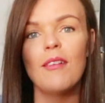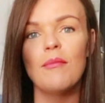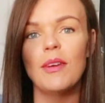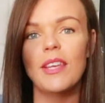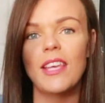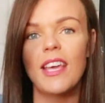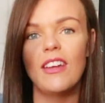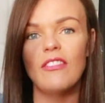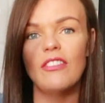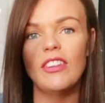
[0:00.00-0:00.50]
But
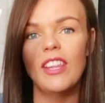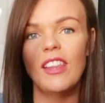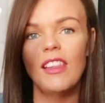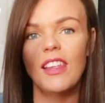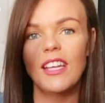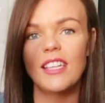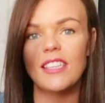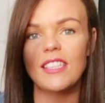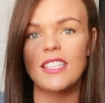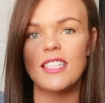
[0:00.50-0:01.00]
yeah, I really
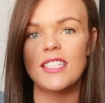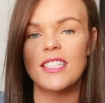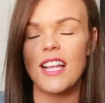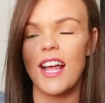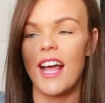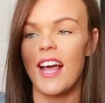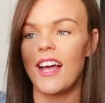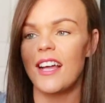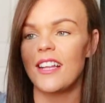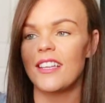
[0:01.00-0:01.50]
like these,
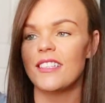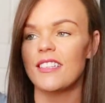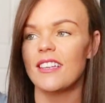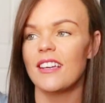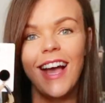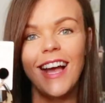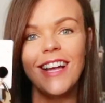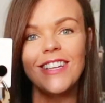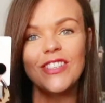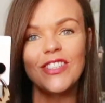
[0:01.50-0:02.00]
and
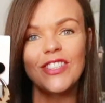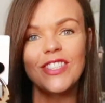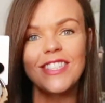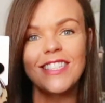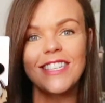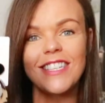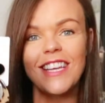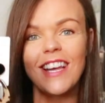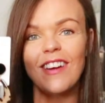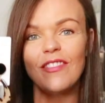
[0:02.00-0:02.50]
as you can
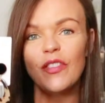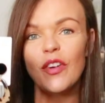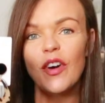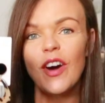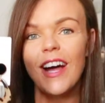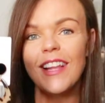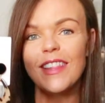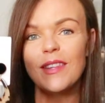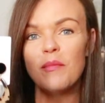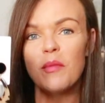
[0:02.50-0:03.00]
see, I've not
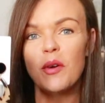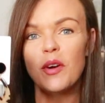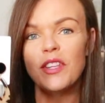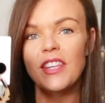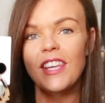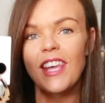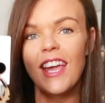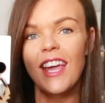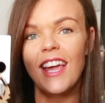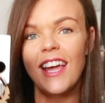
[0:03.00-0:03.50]
had them
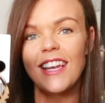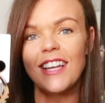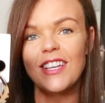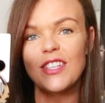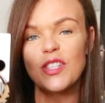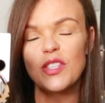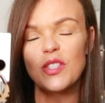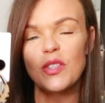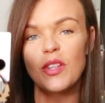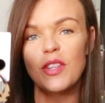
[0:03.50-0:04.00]
on yet, and I
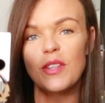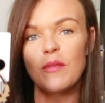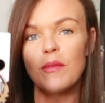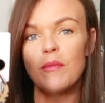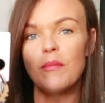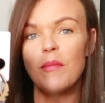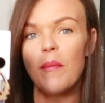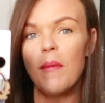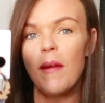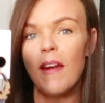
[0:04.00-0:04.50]
just thought they
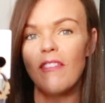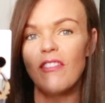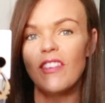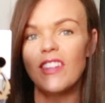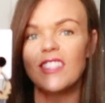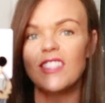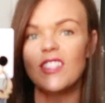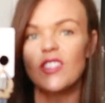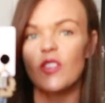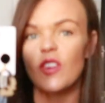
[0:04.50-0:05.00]
would be
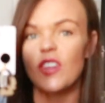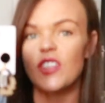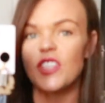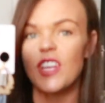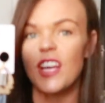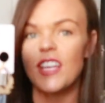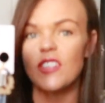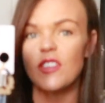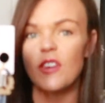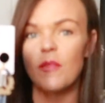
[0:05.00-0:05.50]
perfect to sort of
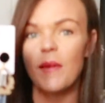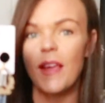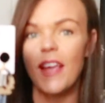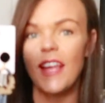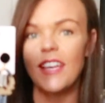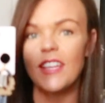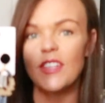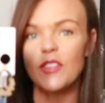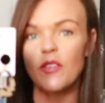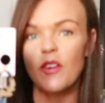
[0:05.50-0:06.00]
jazz up
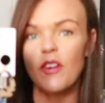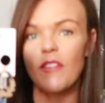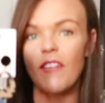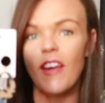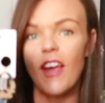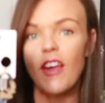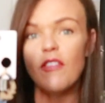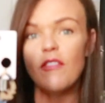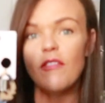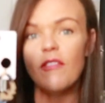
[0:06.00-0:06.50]
any sort of
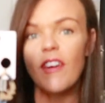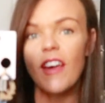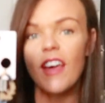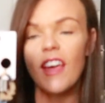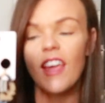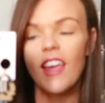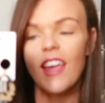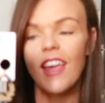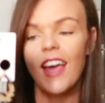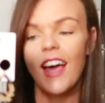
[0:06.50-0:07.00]
outfit.
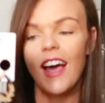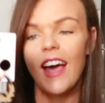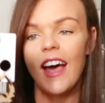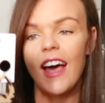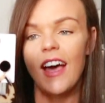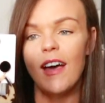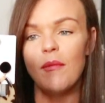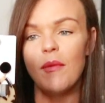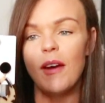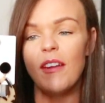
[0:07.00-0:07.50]

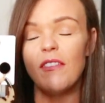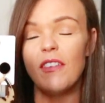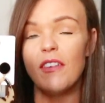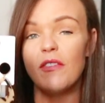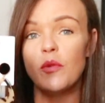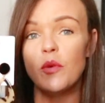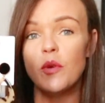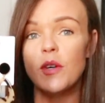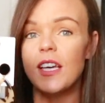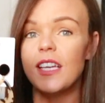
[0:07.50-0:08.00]
And
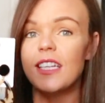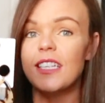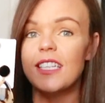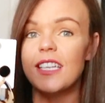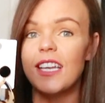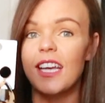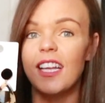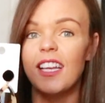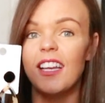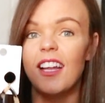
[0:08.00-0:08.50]
for
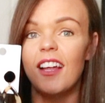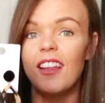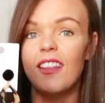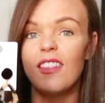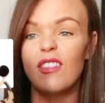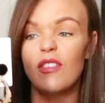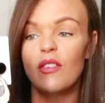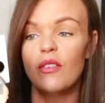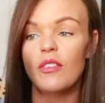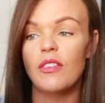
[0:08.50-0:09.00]
$4.99, I
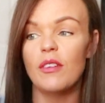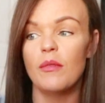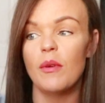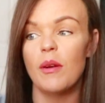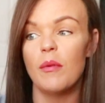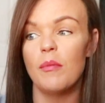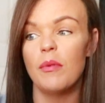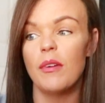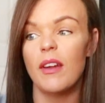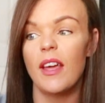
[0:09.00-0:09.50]
thought they
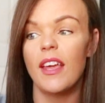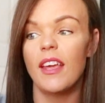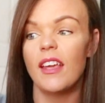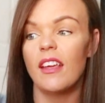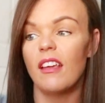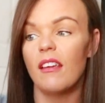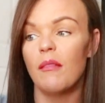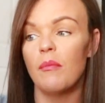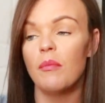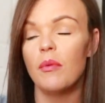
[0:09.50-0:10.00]
were
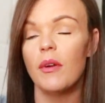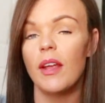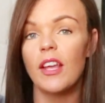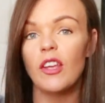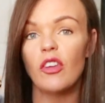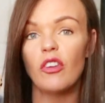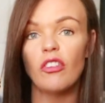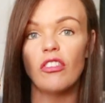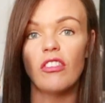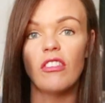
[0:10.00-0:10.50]
pretty
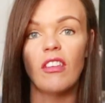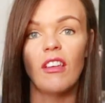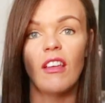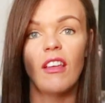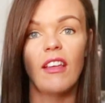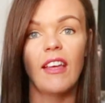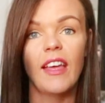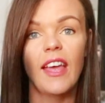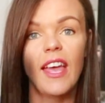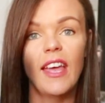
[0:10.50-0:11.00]
good
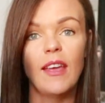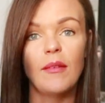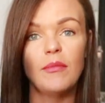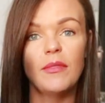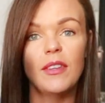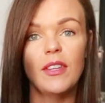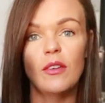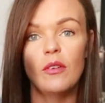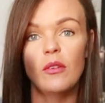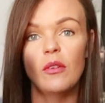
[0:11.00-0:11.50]

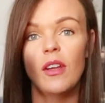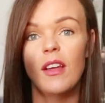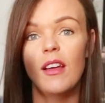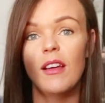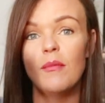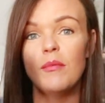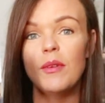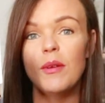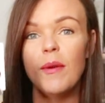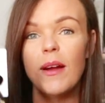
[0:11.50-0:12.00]
deal.
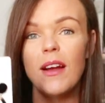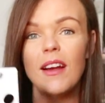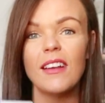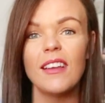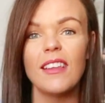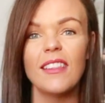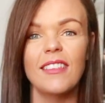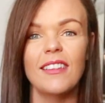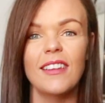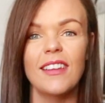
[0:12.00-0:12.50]

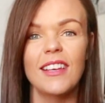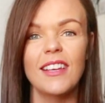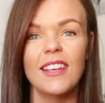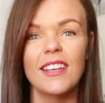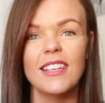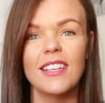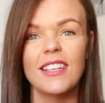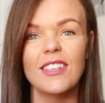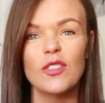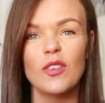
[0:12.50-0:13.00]
Primark,
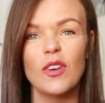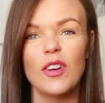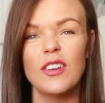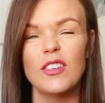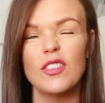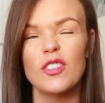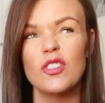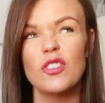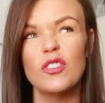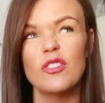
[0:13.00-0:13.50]
the sort
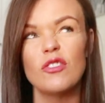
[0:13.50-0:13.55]
of